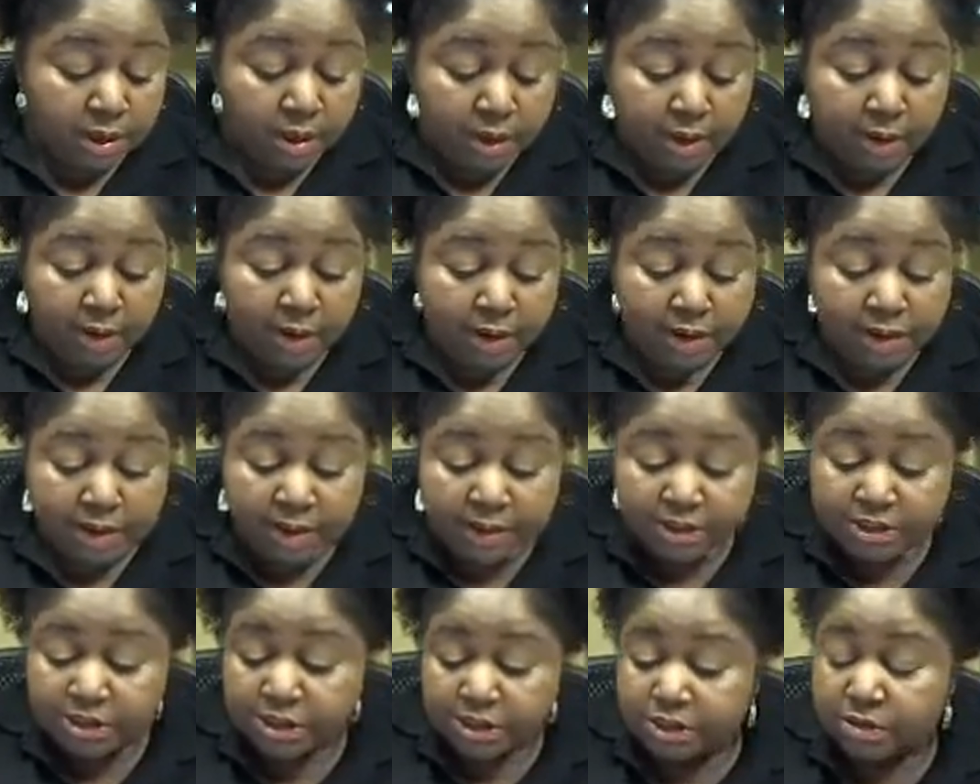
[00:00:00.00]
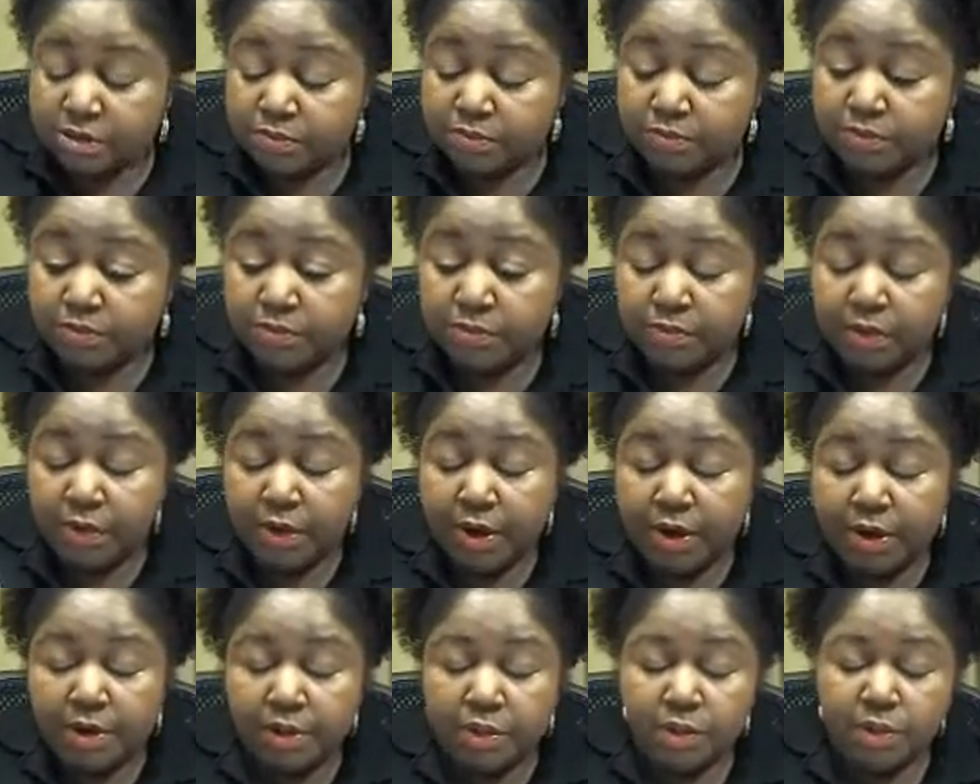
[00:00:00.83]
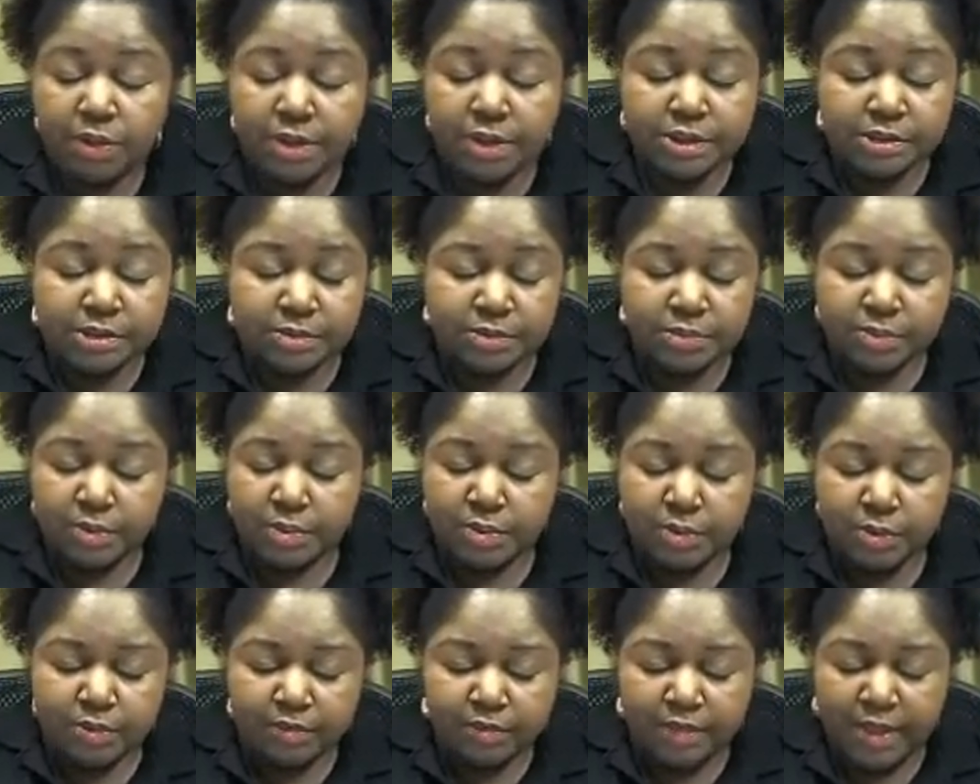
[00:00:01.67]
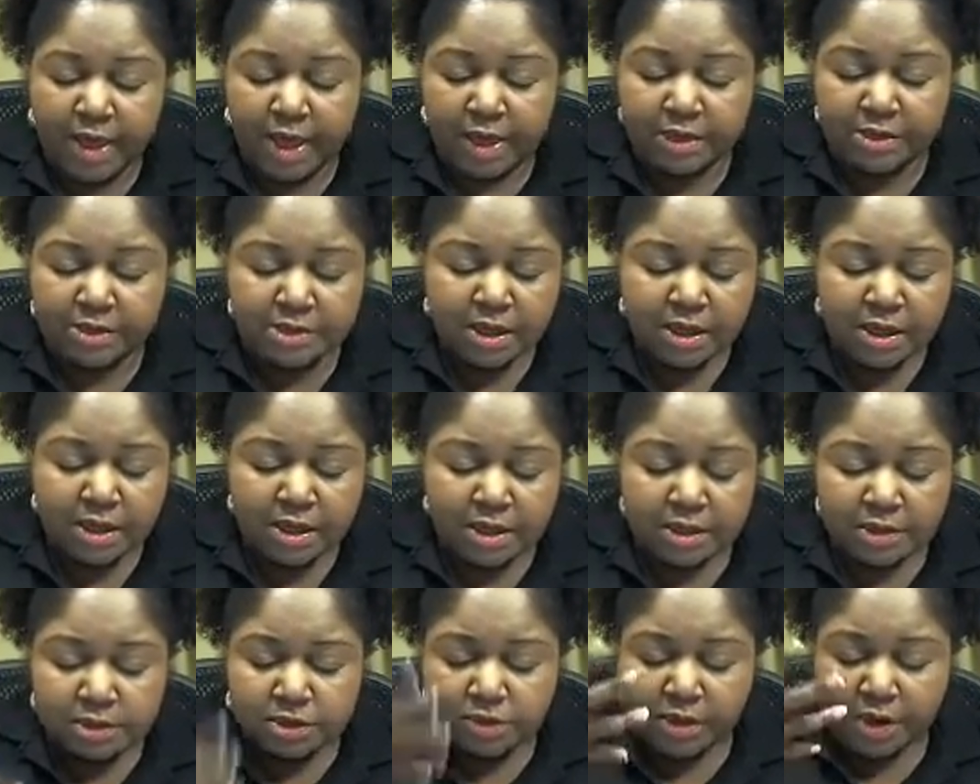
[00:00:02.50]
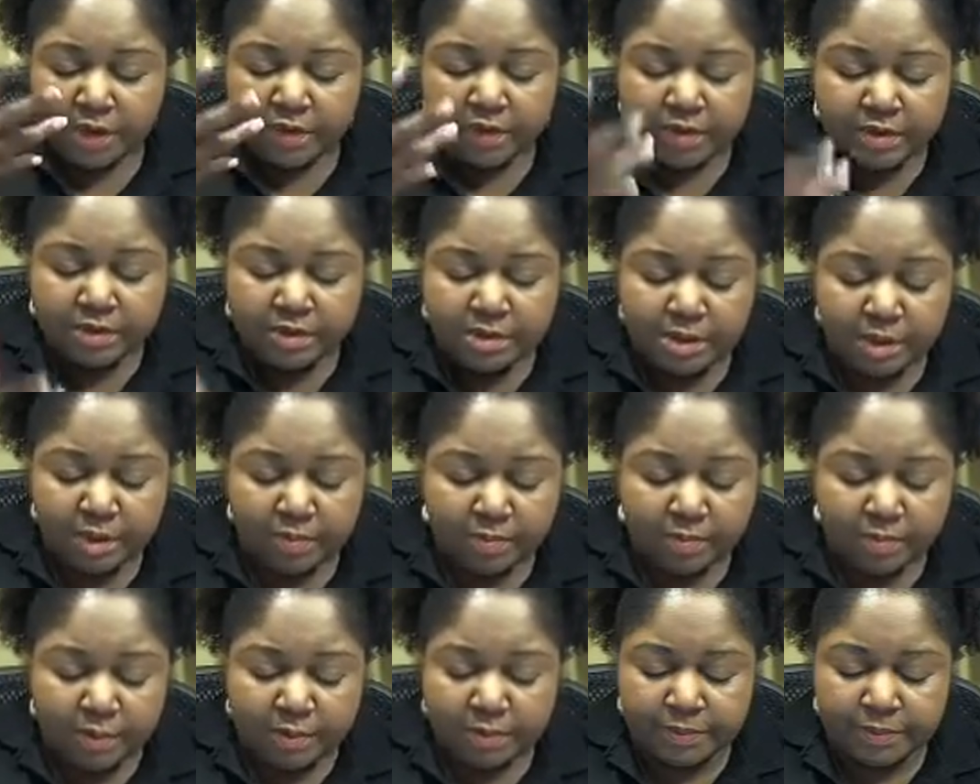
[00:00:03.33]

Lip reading: Alright, let's just pray, Lord, remove that. Dry this up